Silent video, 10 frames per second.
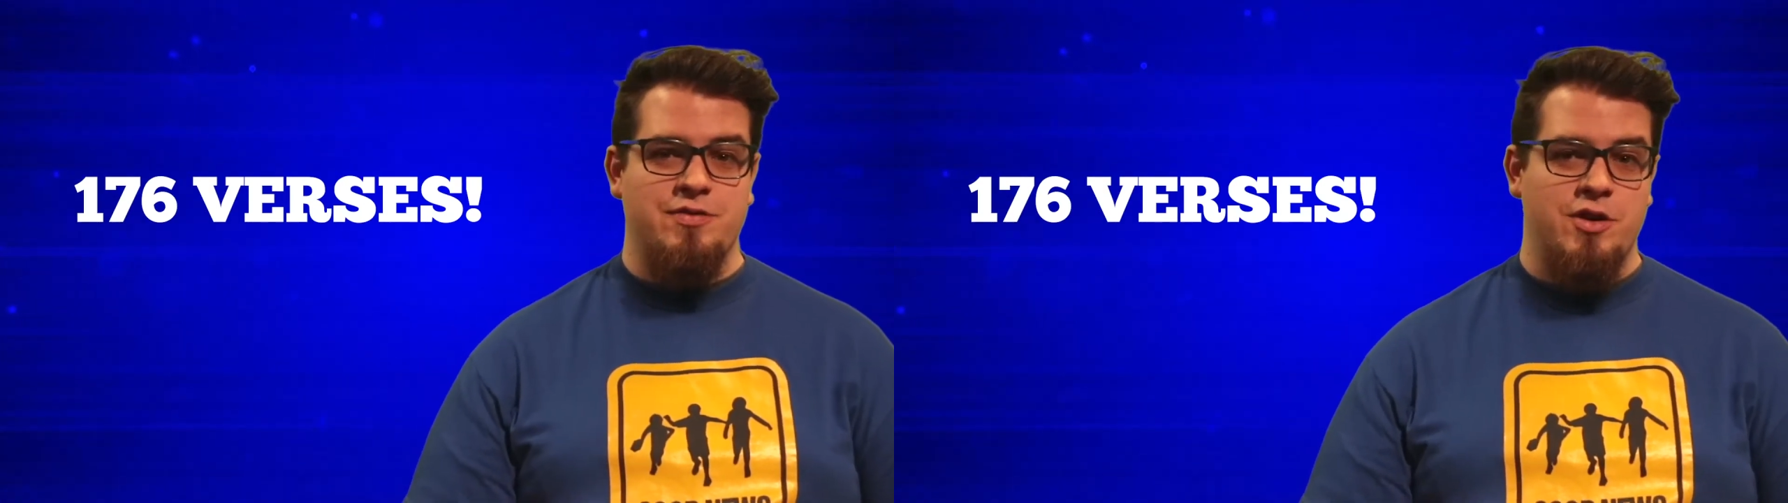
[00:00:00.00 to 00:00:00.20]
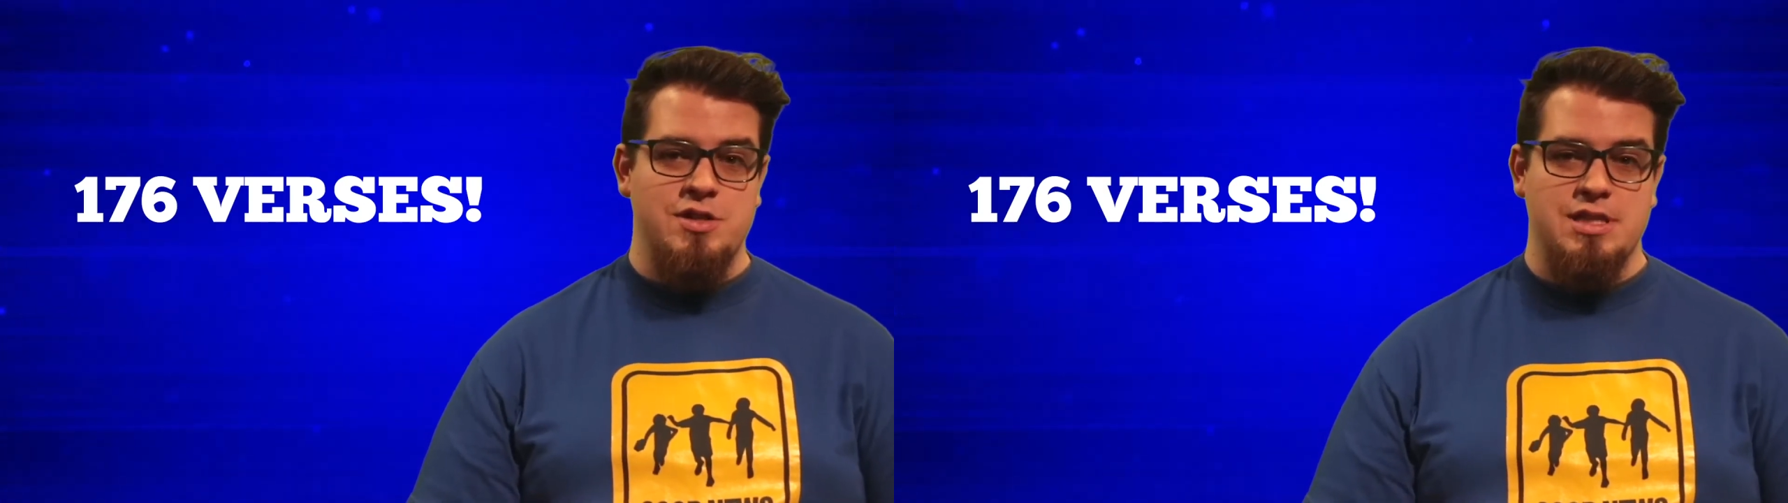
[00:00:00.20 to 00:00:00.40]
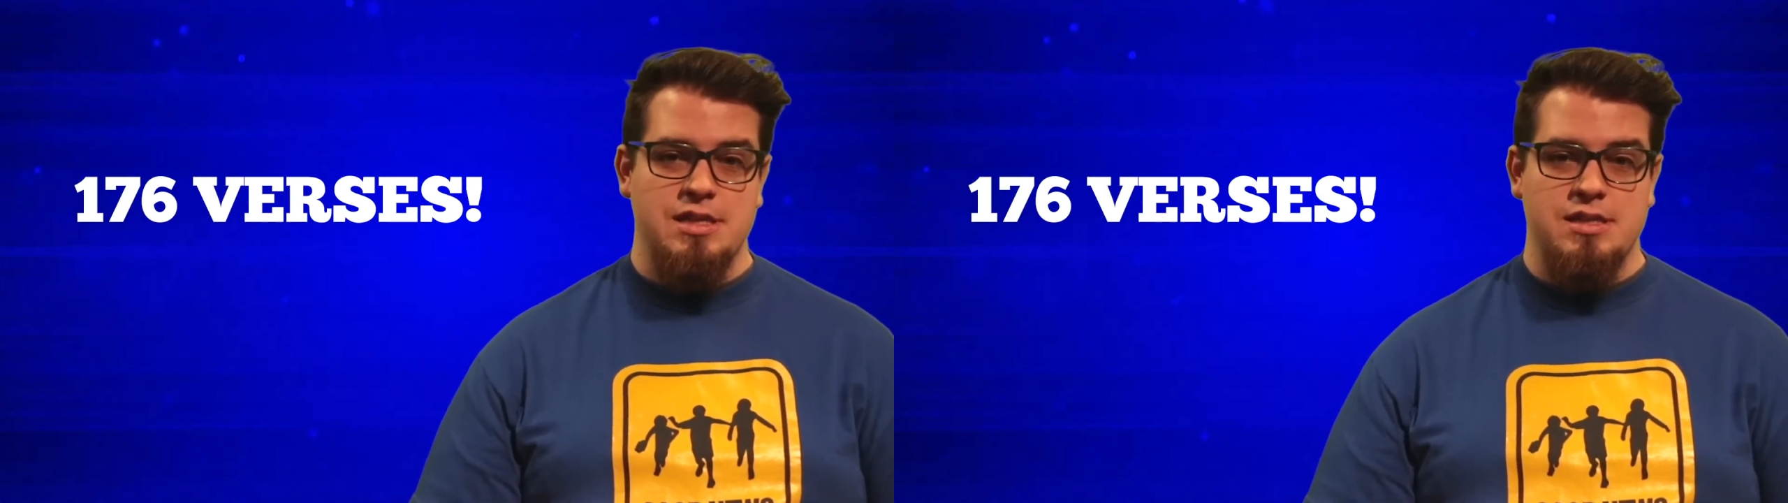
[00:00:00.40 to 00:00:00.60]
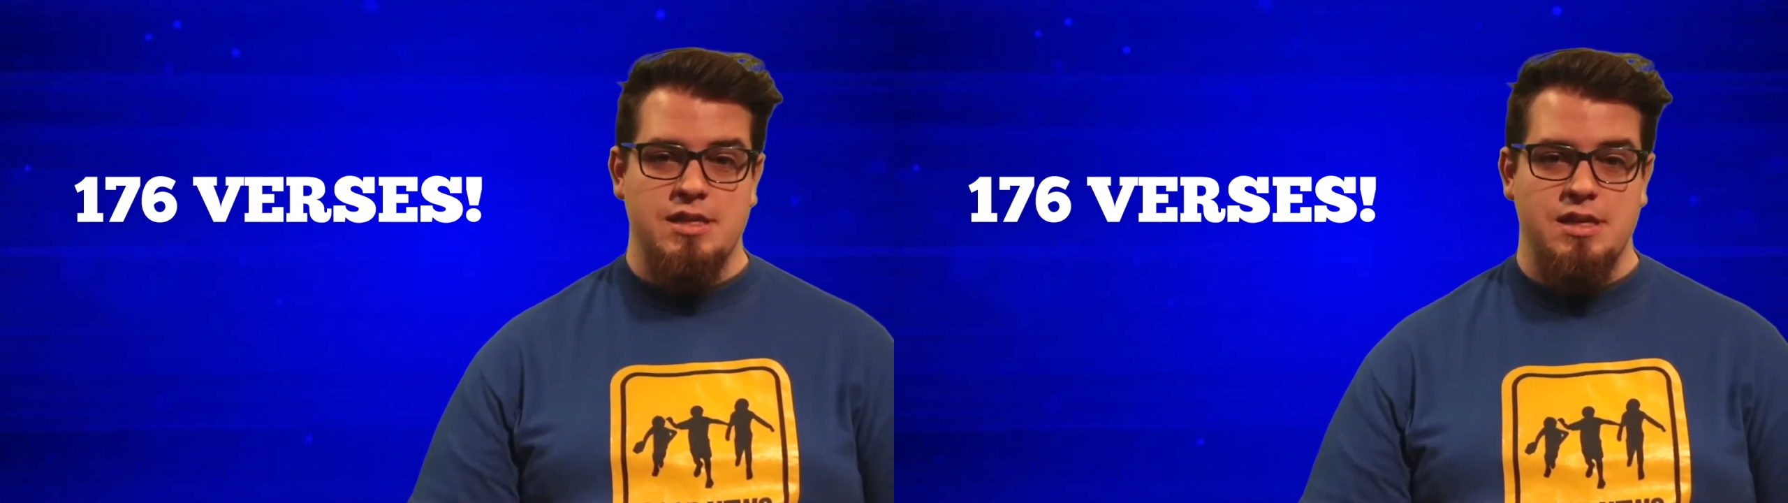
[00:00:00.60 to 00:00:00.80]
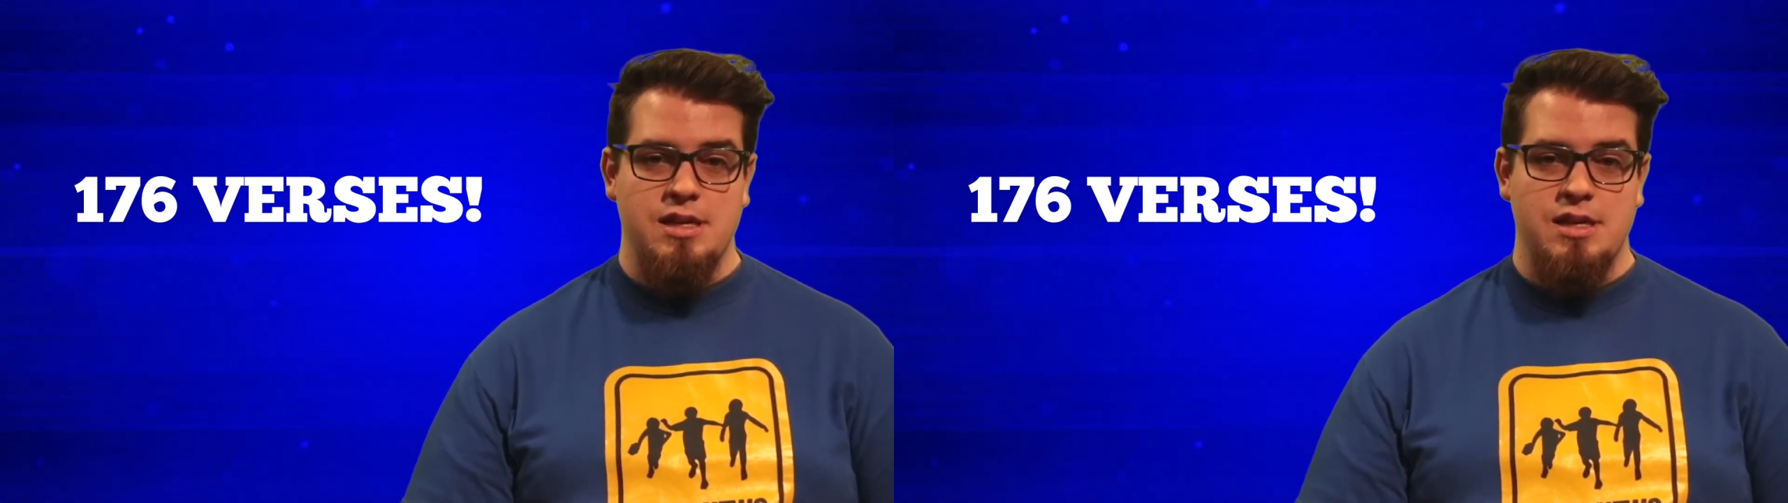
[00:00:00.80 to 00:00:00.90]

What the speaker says: verses.